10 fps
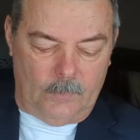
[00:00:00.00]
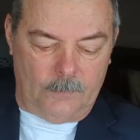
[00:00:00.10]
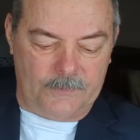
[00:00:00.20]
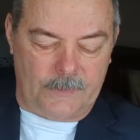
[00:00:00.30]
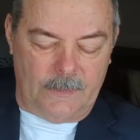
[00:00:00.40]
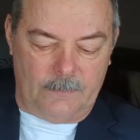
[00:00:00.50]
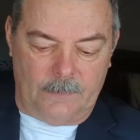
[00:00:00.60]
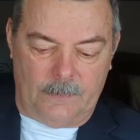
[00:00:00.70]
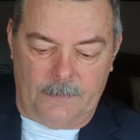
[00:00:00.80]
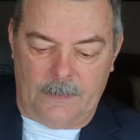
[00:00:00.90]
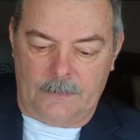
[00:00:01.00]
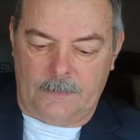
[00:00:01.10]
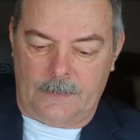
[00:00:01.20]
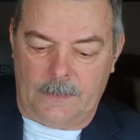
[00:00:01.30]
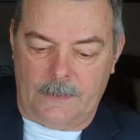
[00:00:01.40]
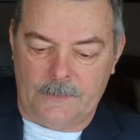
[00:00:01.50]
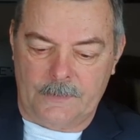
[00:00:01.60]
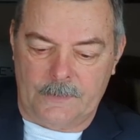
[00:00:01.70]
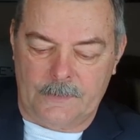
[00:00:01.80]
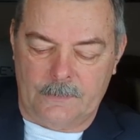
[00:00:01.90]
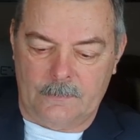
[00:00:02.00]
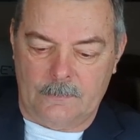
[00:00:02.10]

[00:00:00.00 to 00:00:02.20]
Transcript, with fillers: Momşke mami antare keştiş.